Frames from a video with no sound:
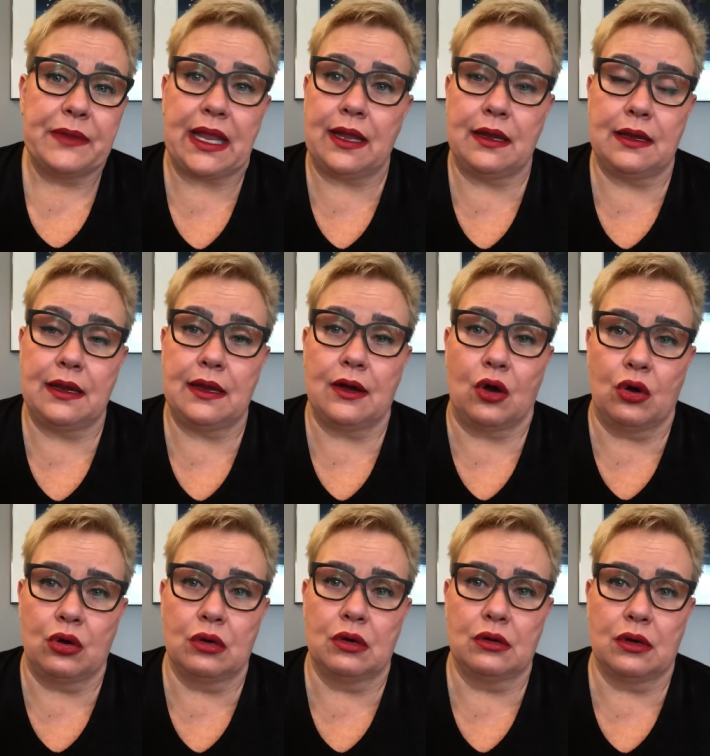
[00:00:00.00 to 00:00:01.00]
in
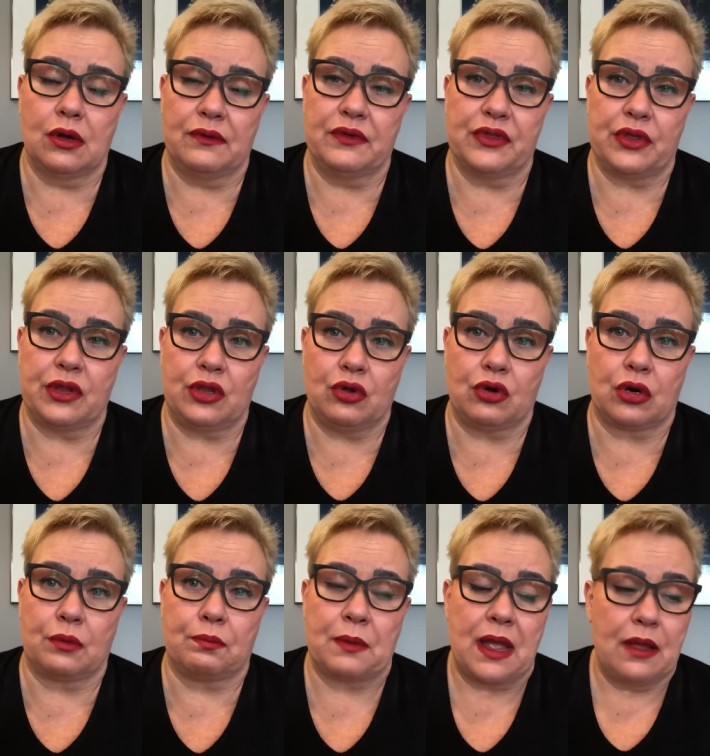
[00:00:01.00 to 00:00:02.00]
all over the
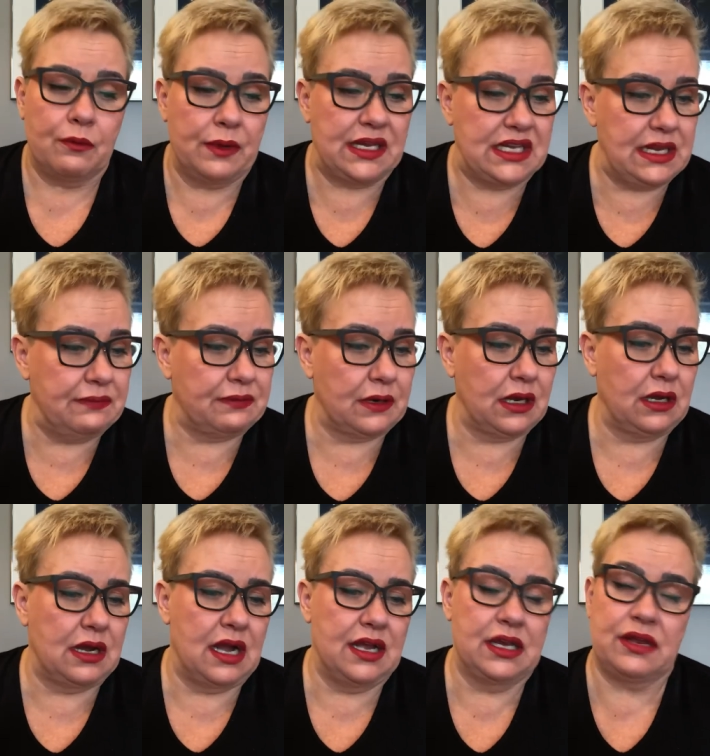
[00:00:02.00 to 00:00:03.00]
Europe with
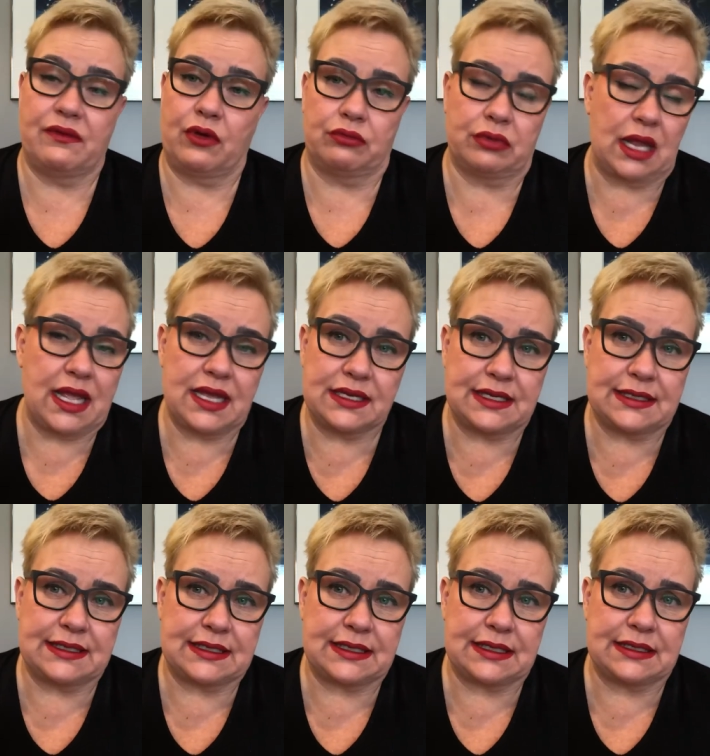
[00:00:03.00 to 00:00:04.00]
different kind of rare
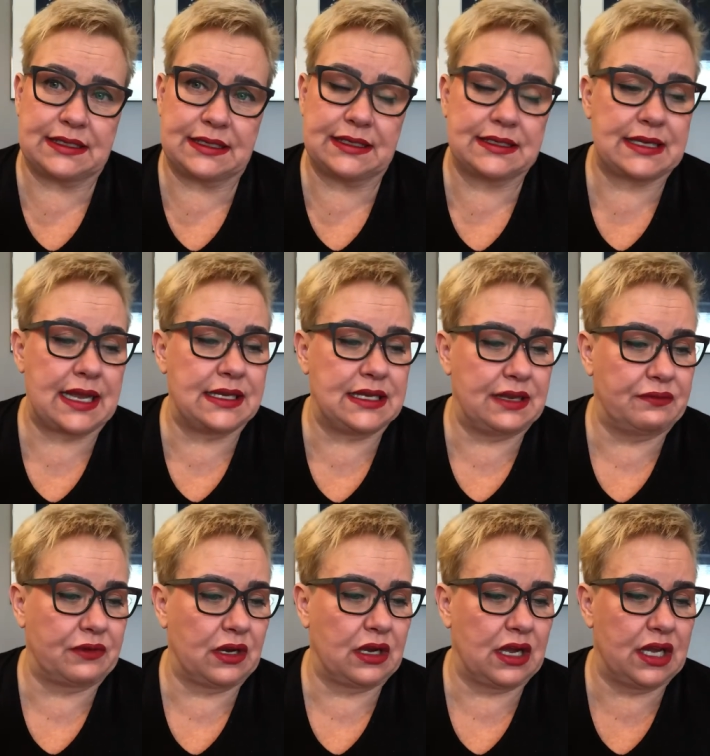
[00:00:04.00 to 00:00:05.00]
diseases and
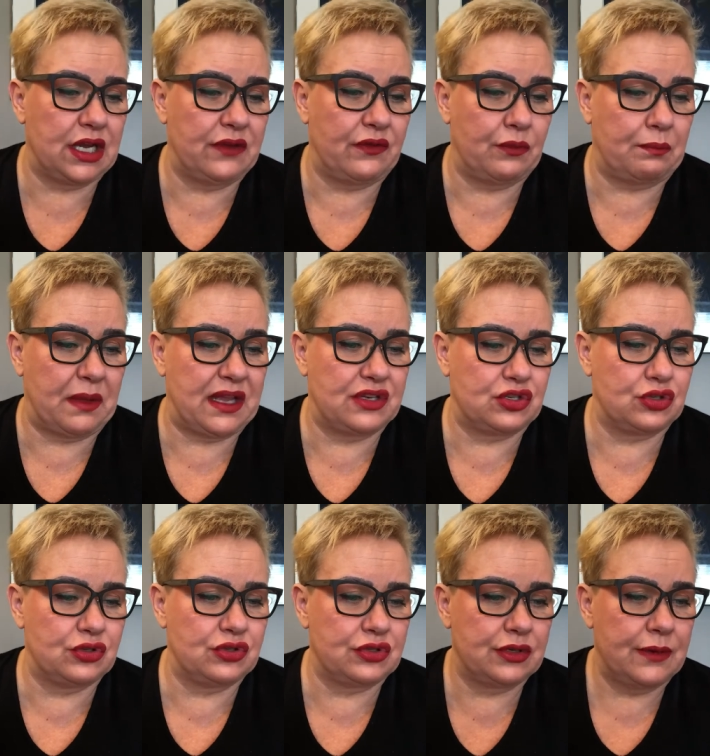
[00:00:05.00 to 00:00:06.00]
different kind of
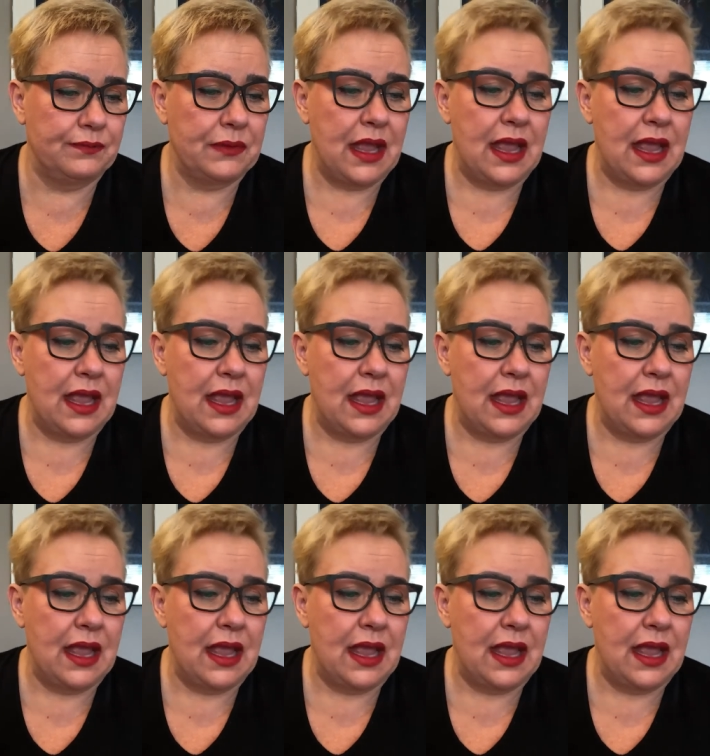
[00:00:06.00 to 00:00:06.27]
patients.